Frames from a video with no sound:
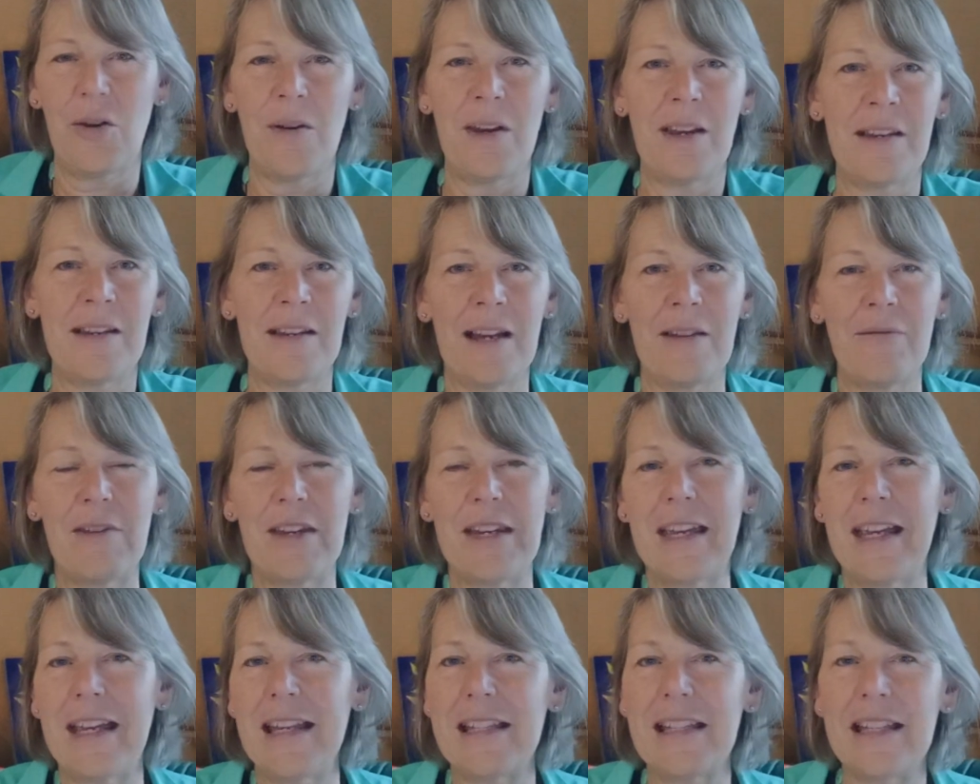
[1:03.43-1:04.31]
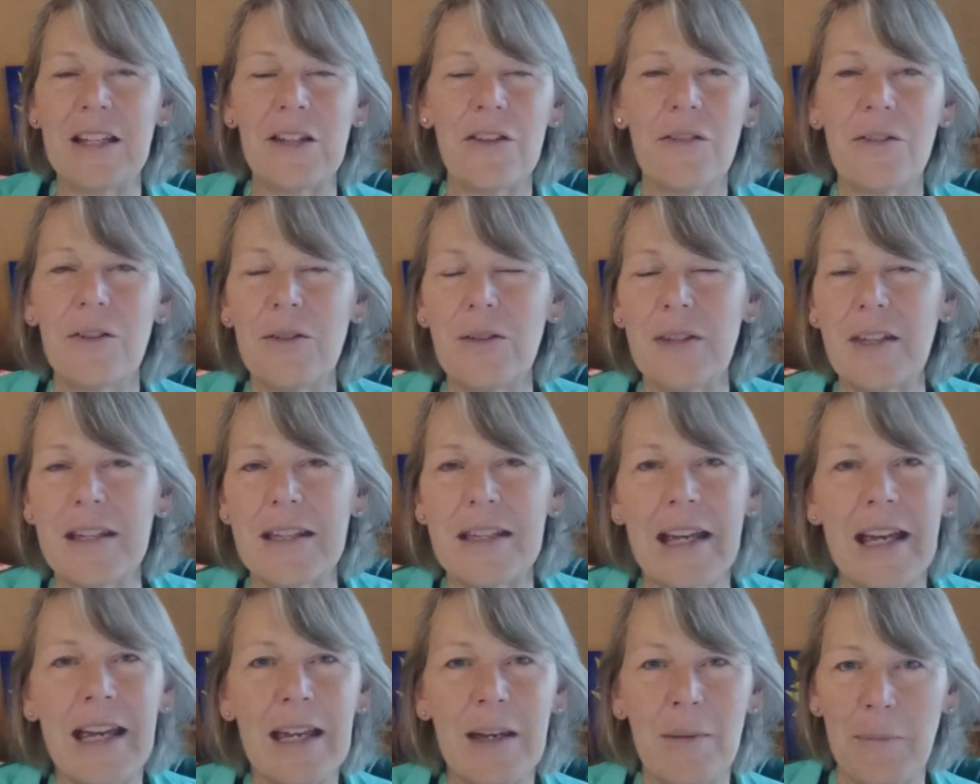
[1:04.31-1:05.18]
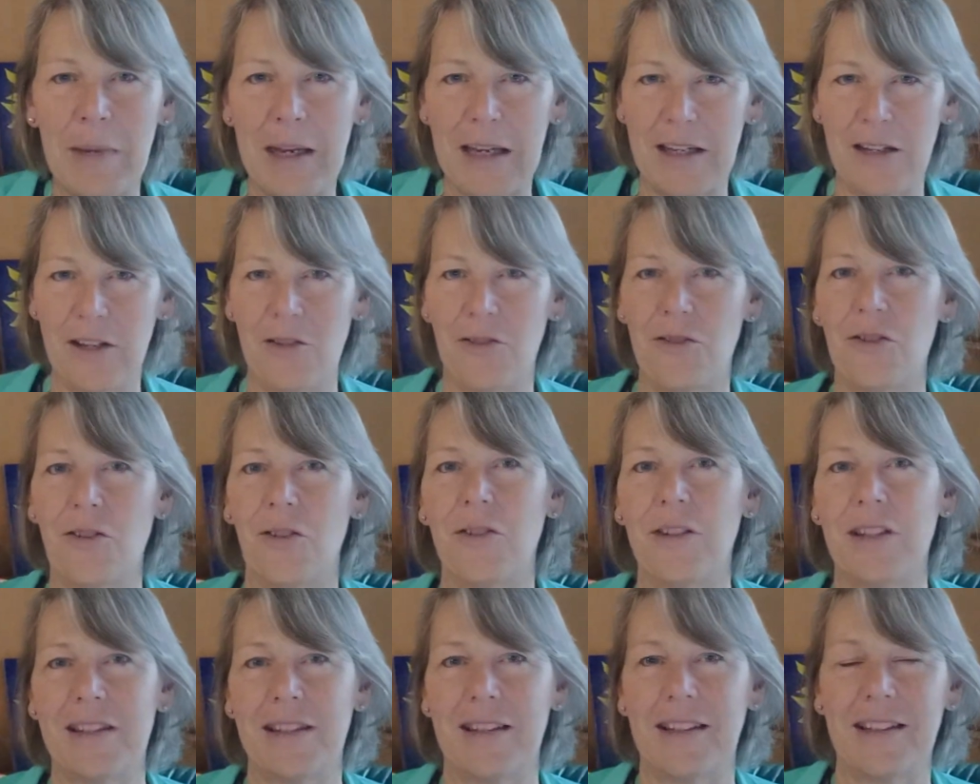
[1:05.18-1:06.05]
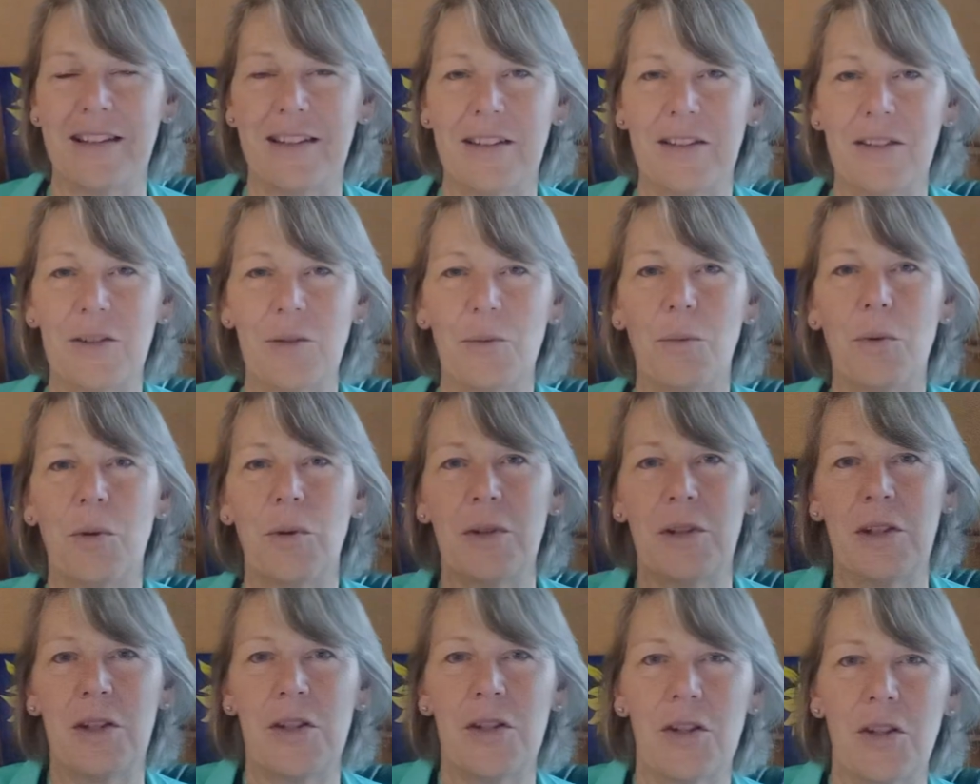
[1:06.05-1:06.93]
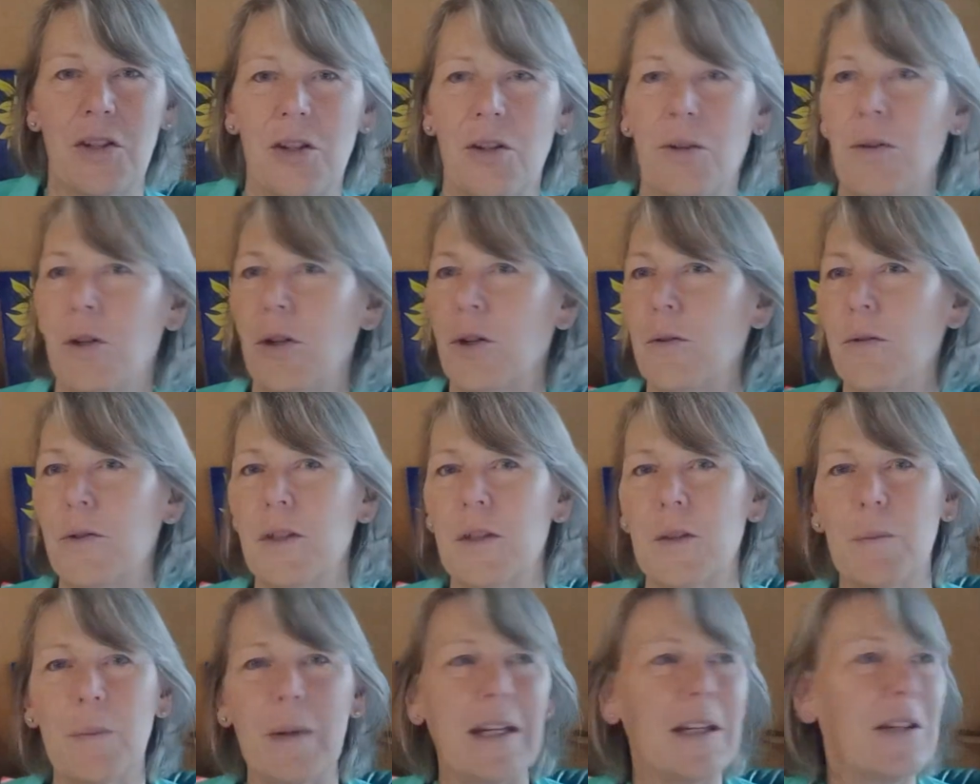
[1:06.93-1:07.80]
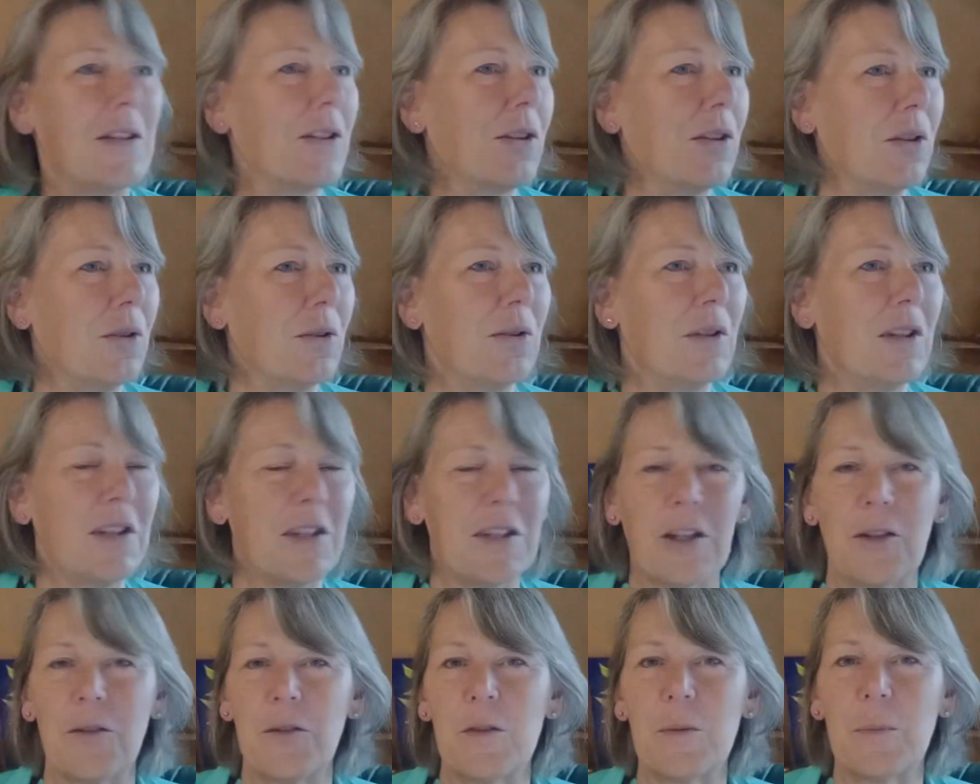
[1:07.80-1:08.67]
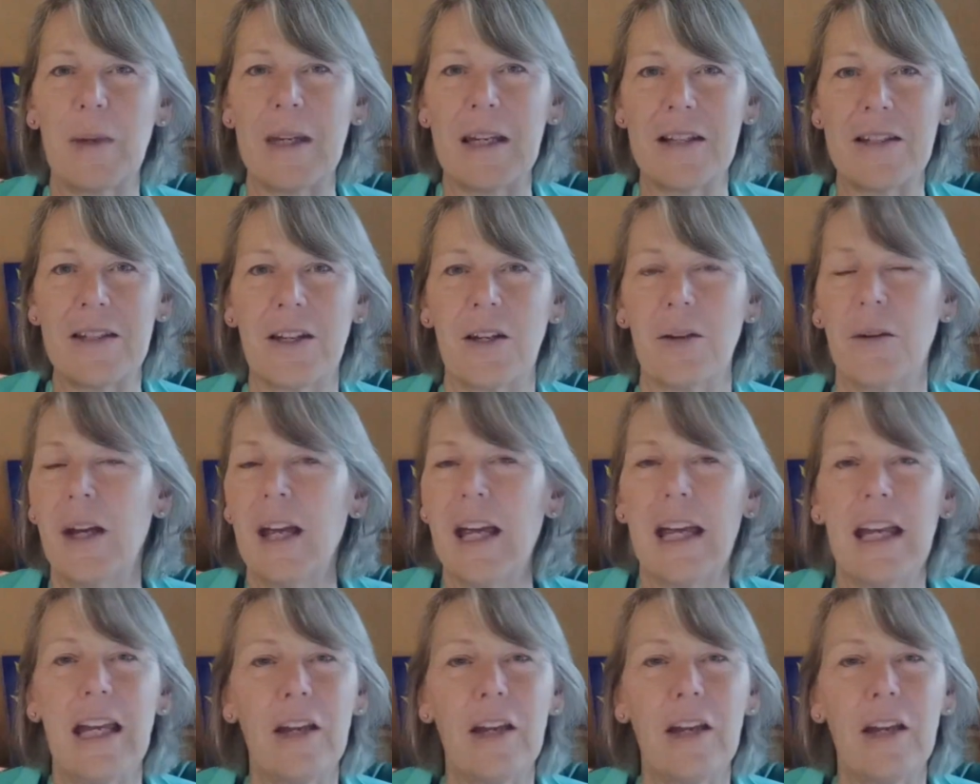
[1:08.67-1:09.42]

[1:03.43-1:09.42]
navigating through your day, making choices as to what you do, who you speak to, who you don't speak to,